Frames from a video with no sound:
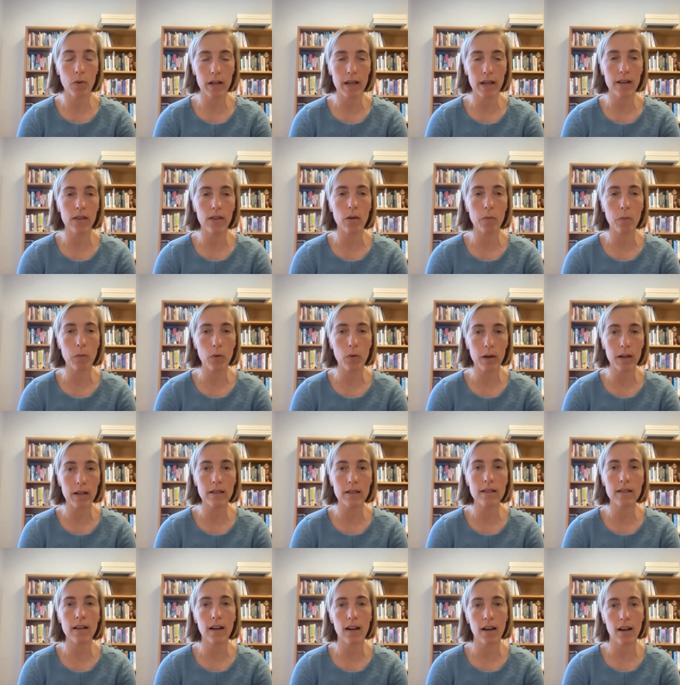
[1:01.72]
we in the
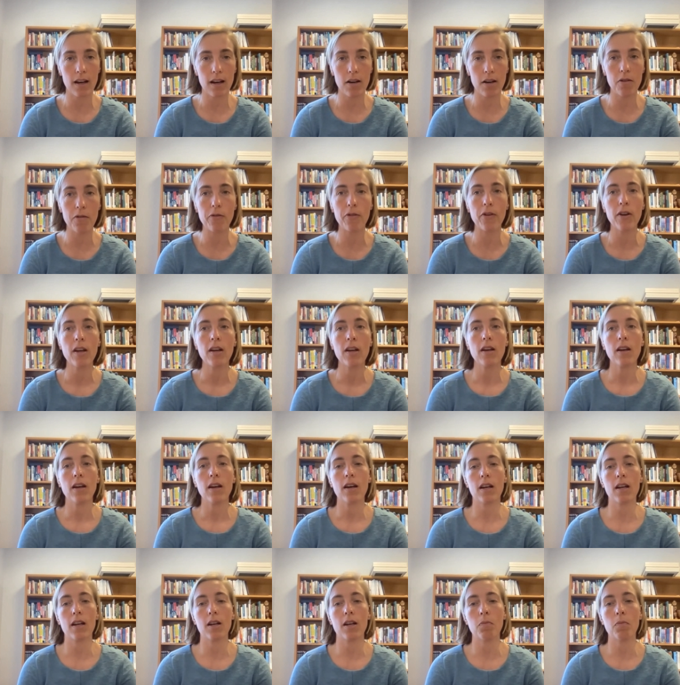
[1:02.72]
point of,
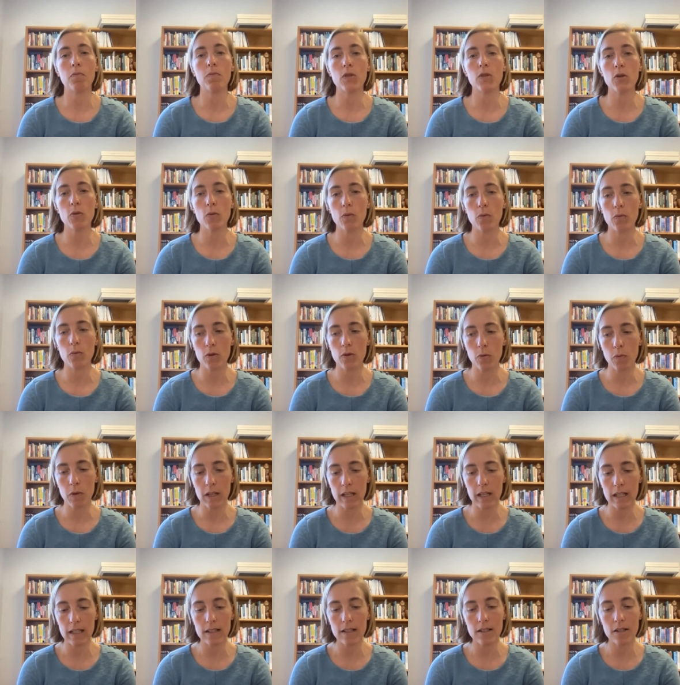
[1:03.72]
do we
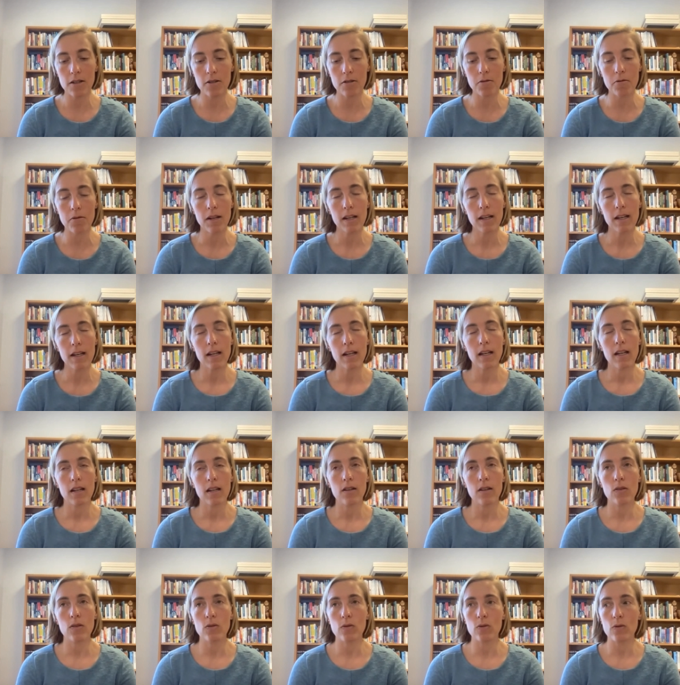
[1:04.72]
need to
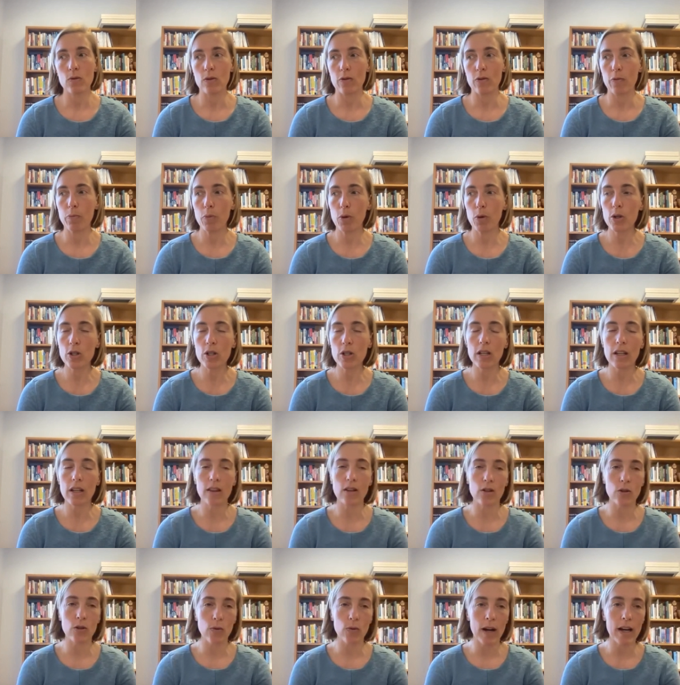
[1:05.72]
sort of push in
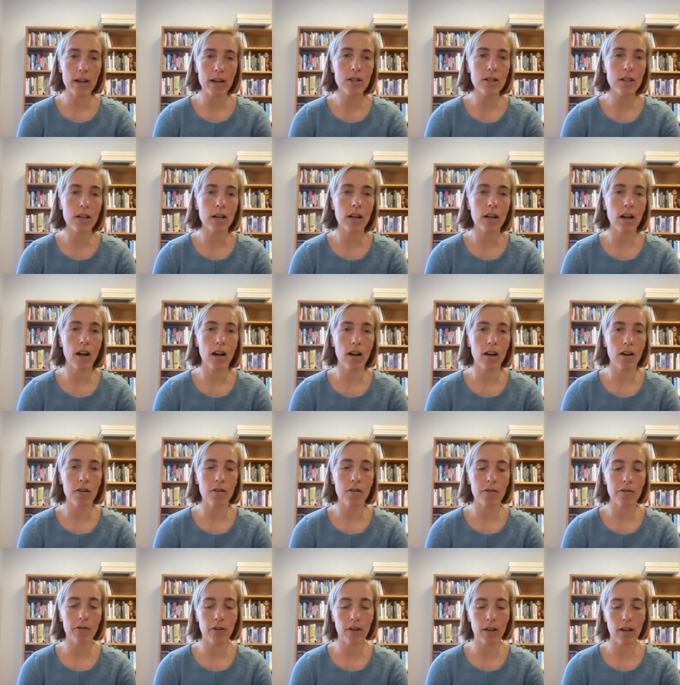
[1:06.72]
the direction
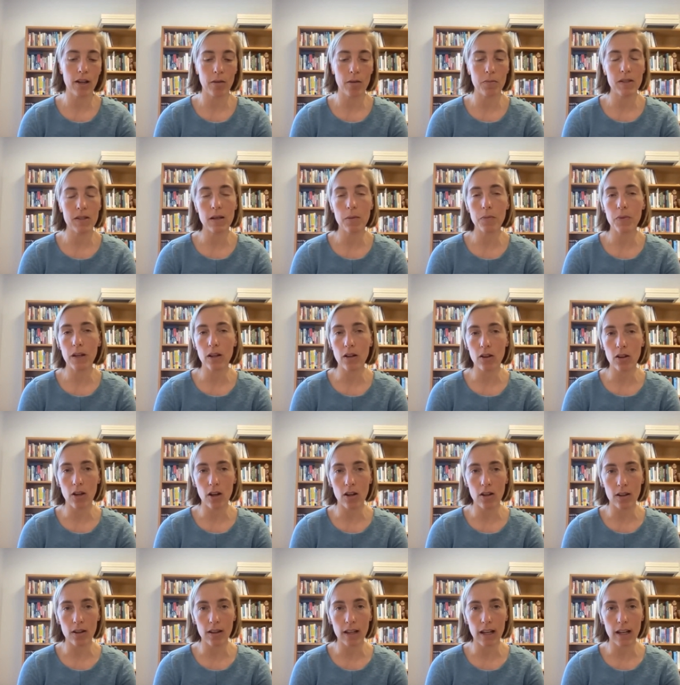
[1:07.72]
of something
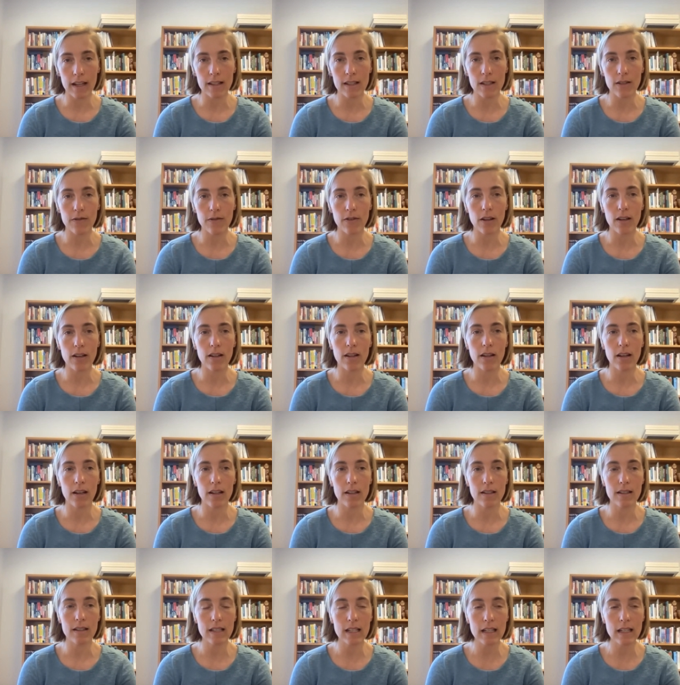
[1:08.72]
along the lines of a
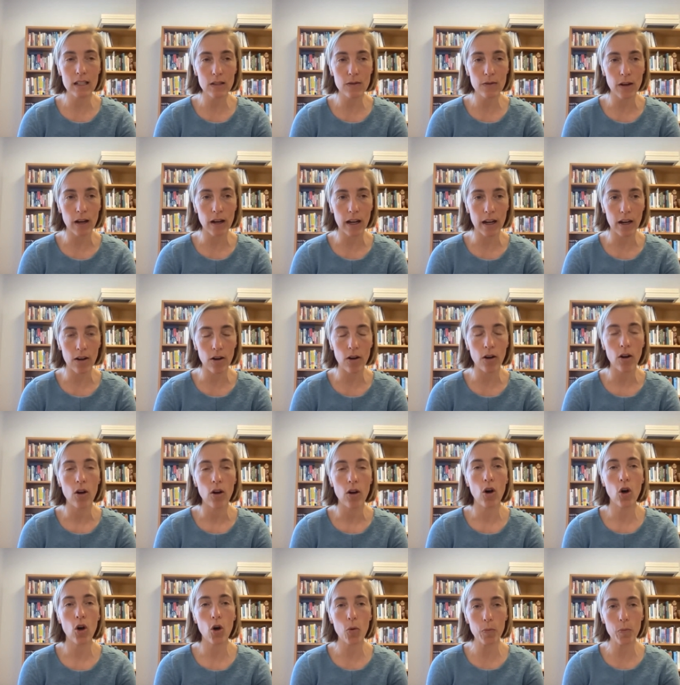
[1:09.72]
ceasefire,
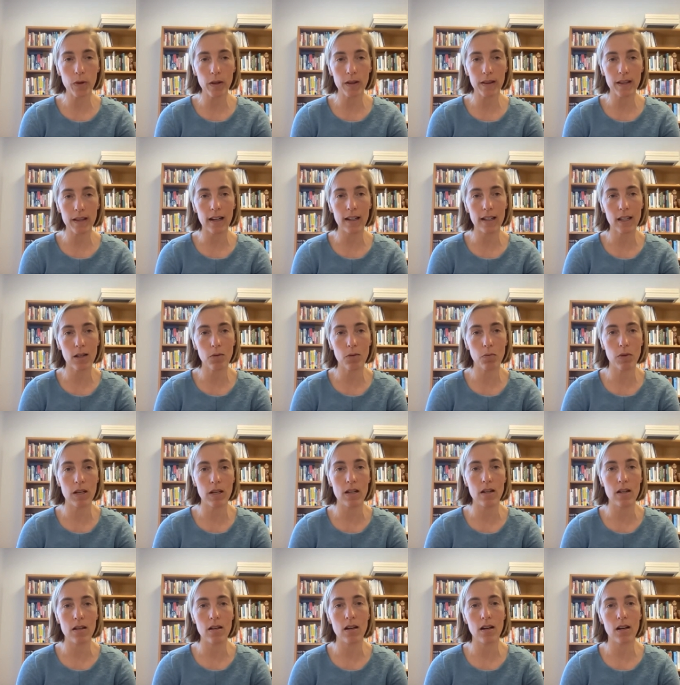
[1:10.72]
hope that that can
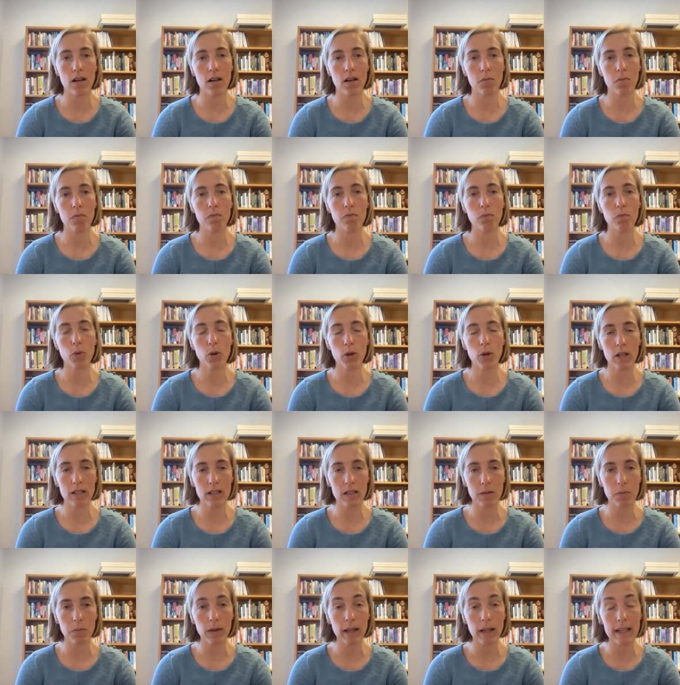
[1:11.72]
be put
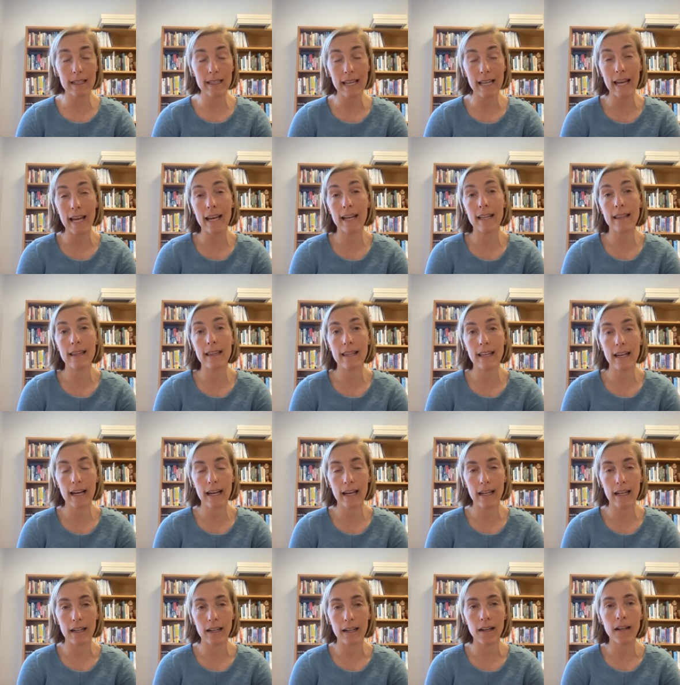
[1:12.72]
into place, and
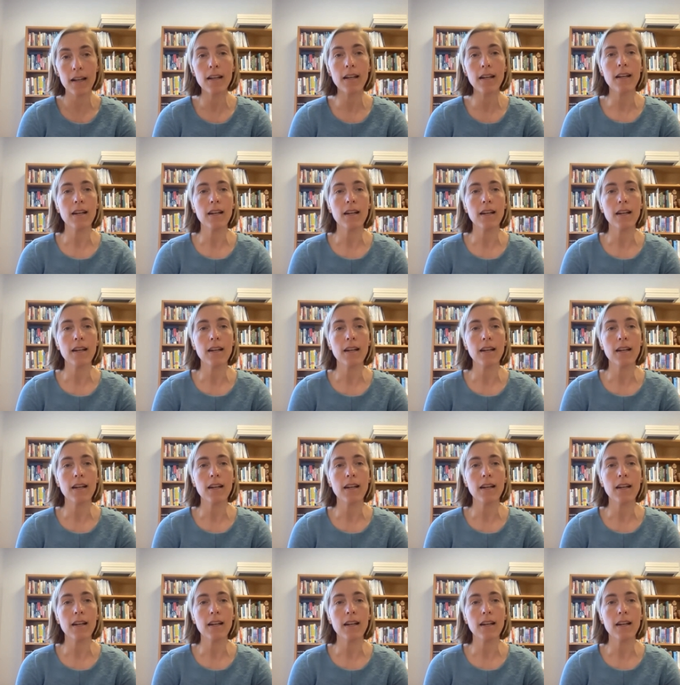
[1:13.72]
then